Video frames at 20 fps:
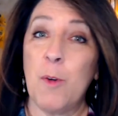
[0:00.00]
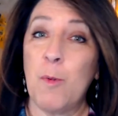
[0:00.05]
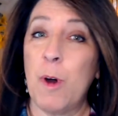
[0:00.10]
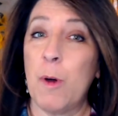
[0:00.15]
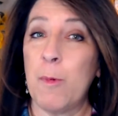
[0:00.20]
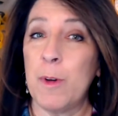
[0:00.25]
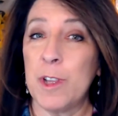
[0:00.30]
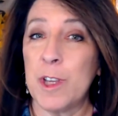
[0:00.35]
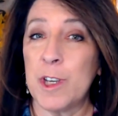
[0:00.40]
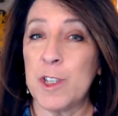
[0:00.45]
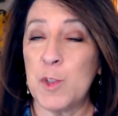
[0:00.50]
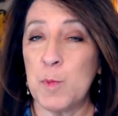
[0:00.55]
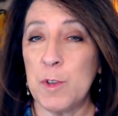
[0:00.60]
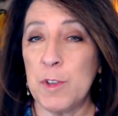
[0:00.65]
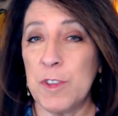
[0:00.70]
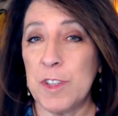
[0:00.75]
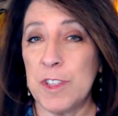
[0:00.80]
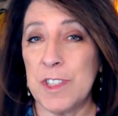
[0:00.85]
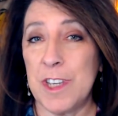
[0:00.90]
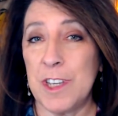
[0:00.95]
where we'll
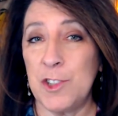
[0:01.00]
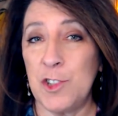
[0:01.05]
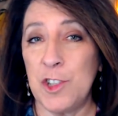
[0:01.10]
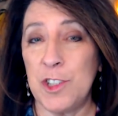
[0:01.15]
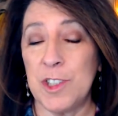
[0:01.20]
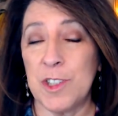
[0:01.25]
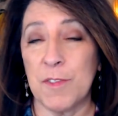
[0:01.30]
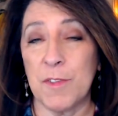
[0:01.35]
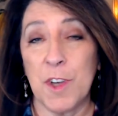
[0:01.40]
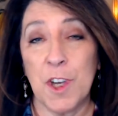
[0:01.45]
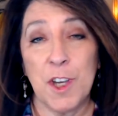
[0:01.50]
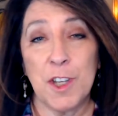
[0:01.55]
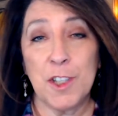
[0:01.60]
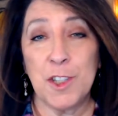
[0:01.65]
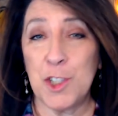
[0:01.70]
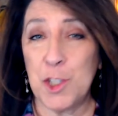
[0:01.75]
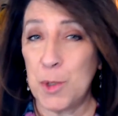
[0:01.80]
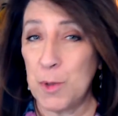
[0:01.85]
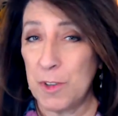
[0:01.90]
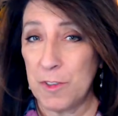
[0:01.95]
explore the teachings of
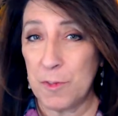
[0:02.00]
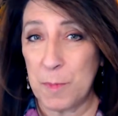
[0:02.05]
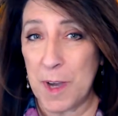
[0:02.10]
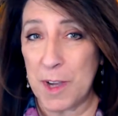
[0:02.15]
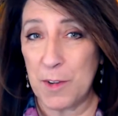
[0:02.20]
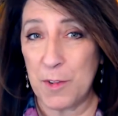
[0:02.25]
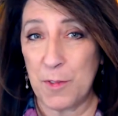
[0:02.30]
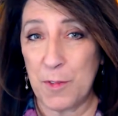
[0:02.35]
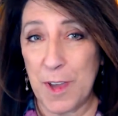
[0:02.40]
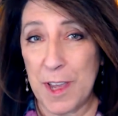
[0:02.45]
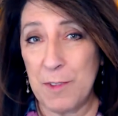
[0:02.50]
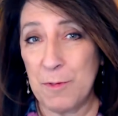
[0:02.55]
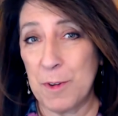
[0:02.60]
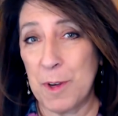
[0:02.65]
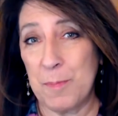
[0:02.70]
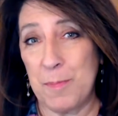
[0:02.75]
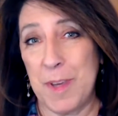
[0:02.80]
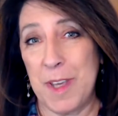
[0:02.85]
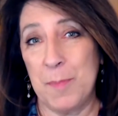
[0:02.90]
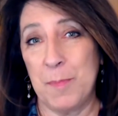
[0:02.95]
two of my
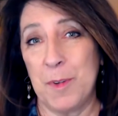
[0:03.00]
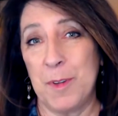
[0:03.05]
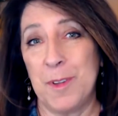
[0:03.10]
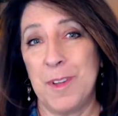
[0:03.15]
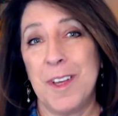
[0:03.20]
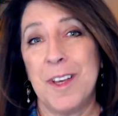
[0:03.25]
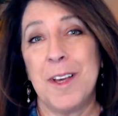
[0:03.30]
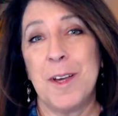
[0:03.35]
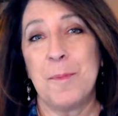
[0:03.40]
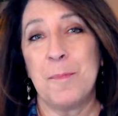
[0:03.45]
favorite people,